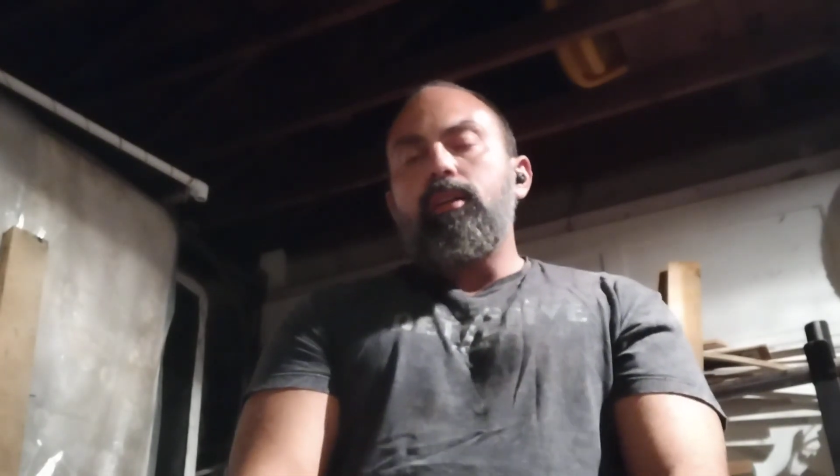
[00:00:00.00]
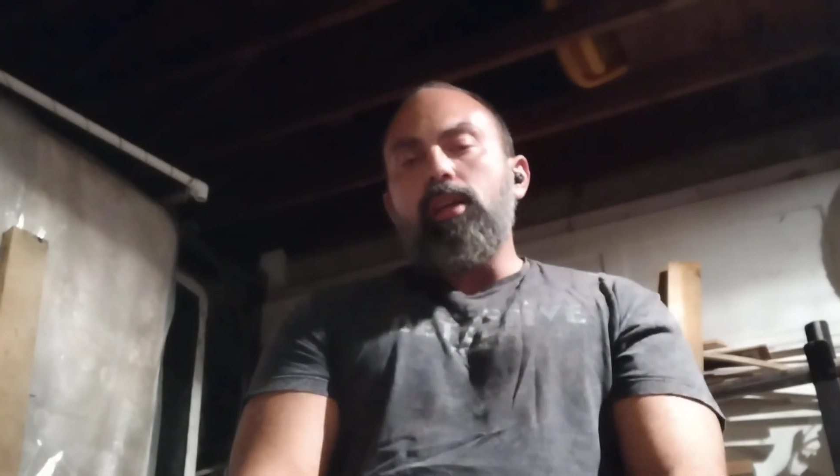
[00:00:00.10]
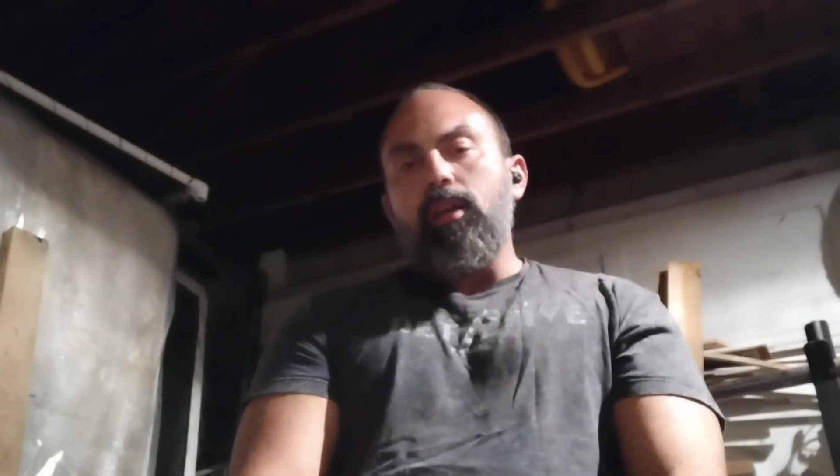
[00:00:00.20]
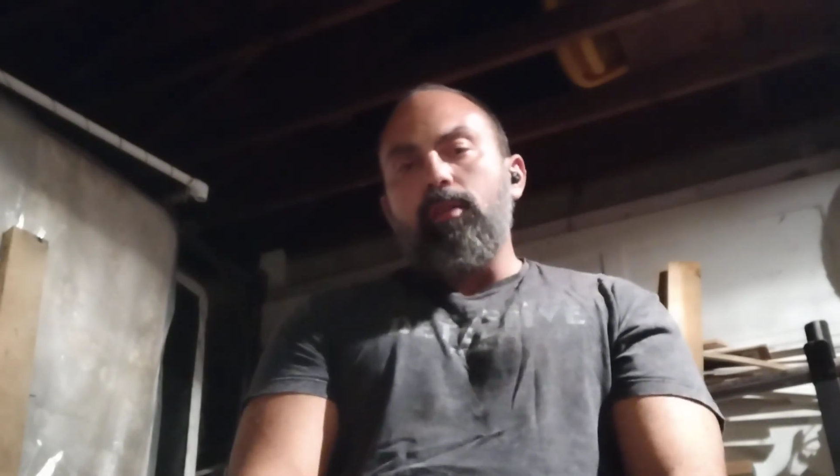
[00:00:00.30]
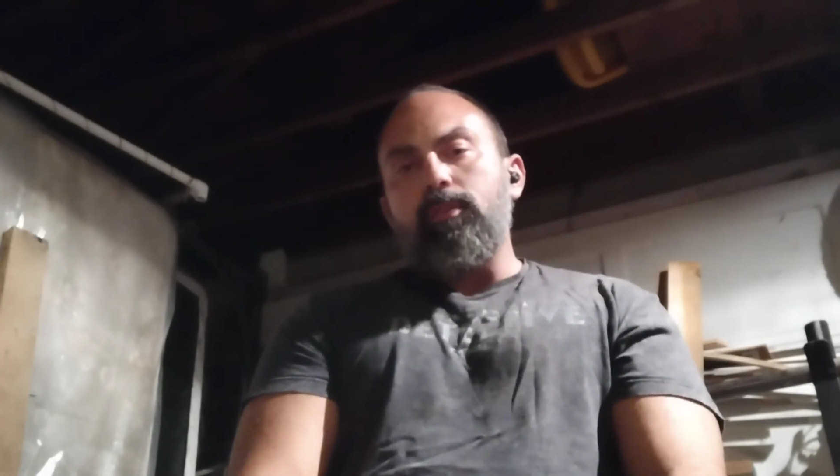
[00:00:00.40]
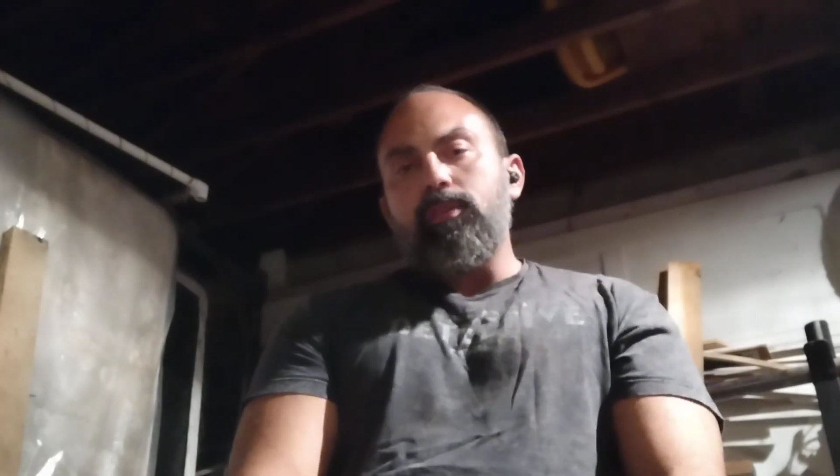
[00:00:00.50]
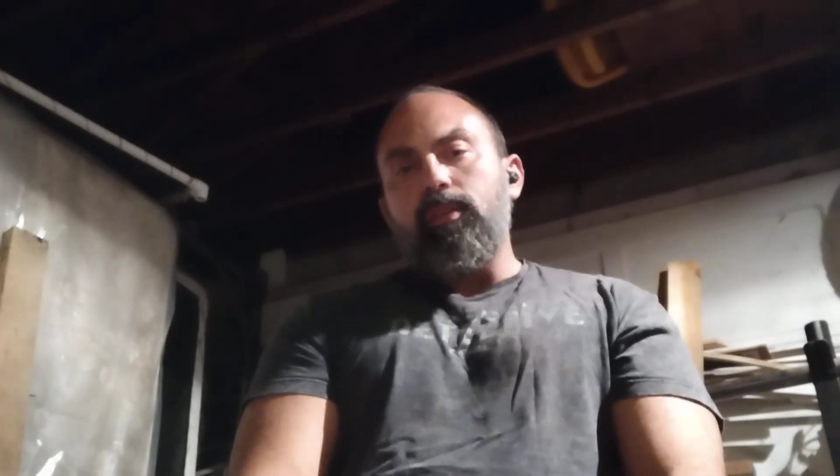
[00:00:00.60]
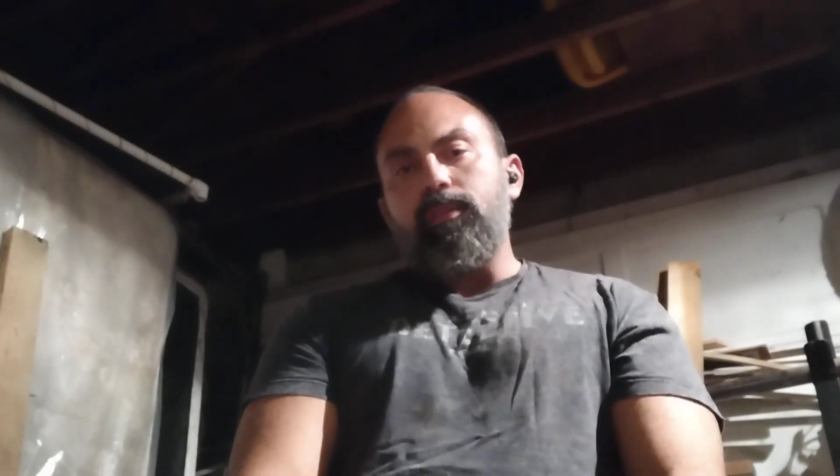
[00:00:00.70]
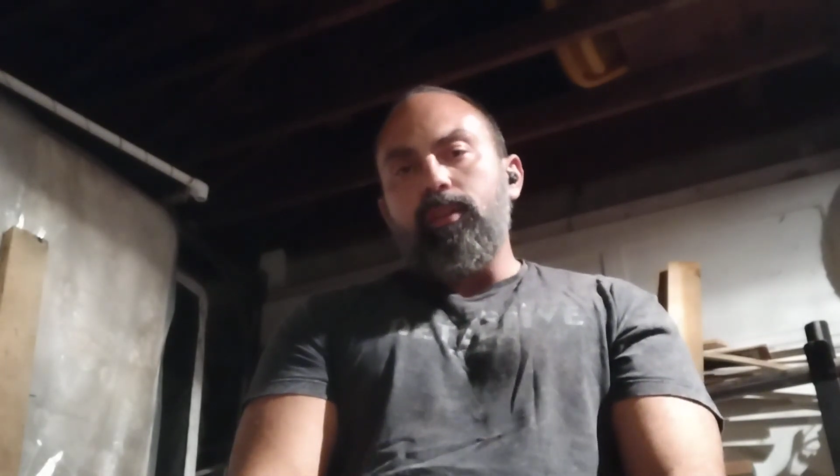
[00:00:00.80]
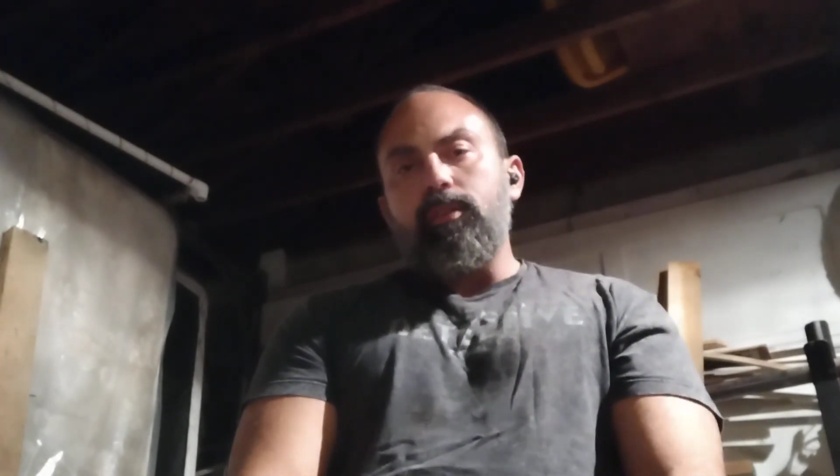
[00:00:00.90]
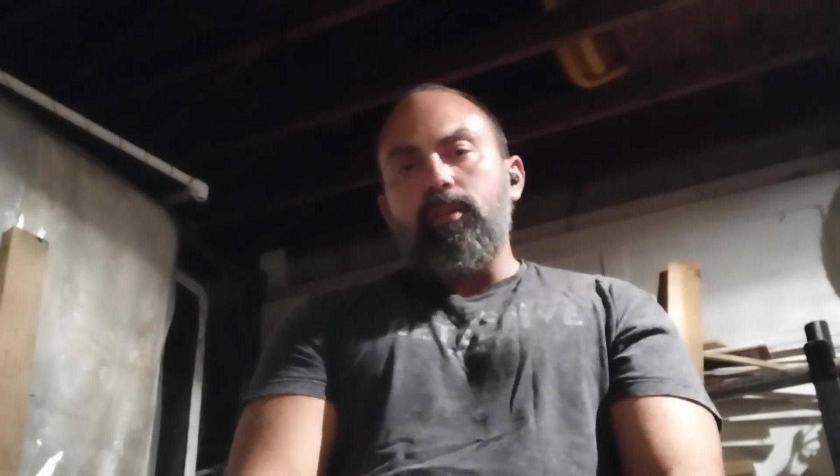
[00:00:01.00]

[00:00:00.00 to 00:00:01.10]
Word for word: Take care of yourselves out